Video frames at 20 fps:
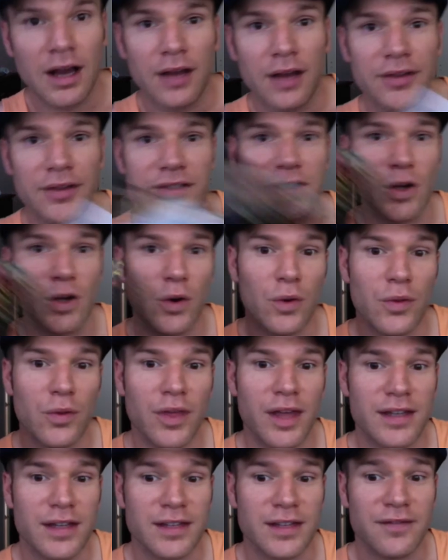So
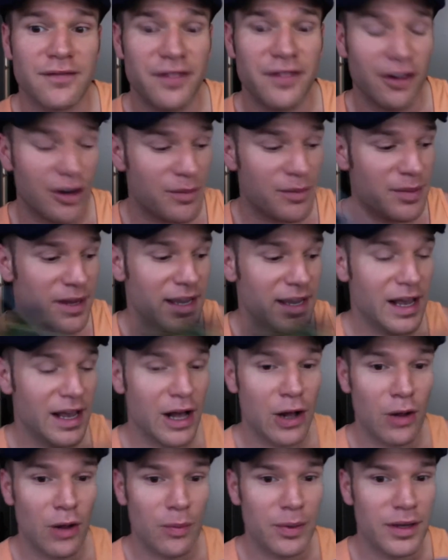that's a very big
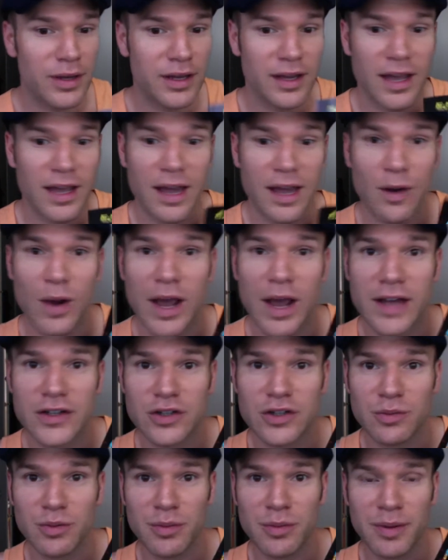help as
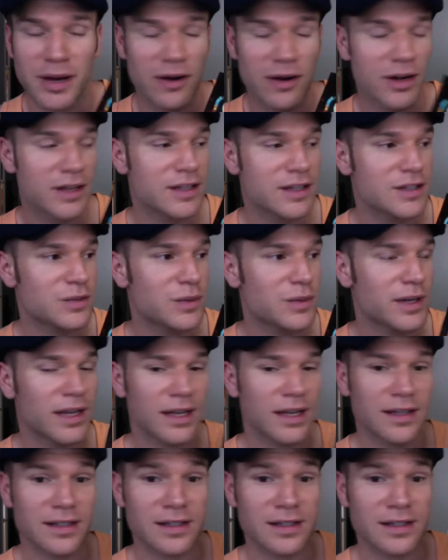you're preparing this weekend.